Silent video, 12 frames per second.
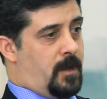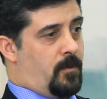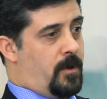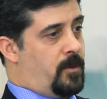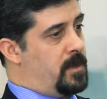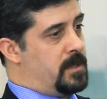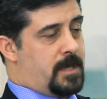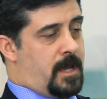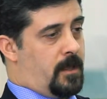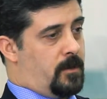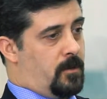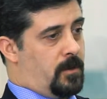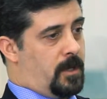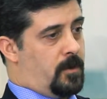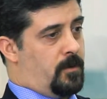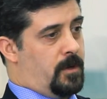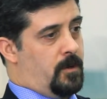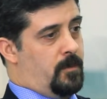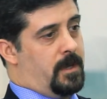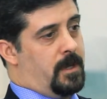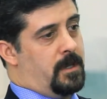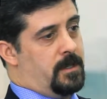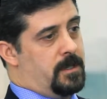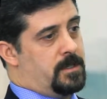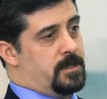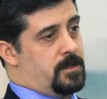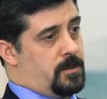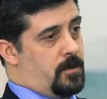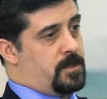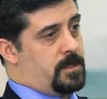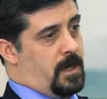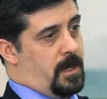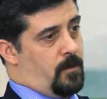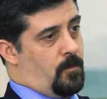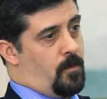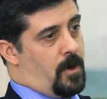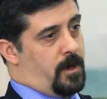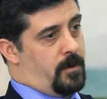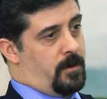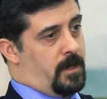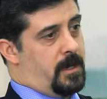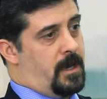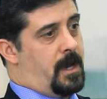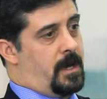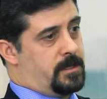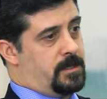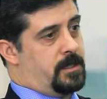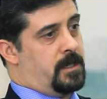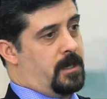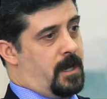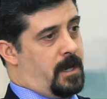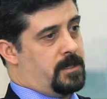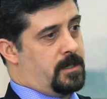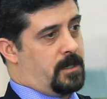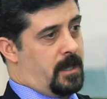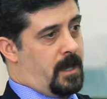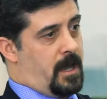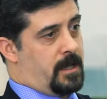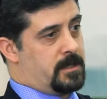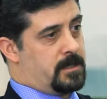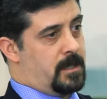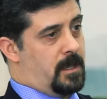whether it be solid or liquid, you begin to disassociate water into oxygen and hydrogen gas.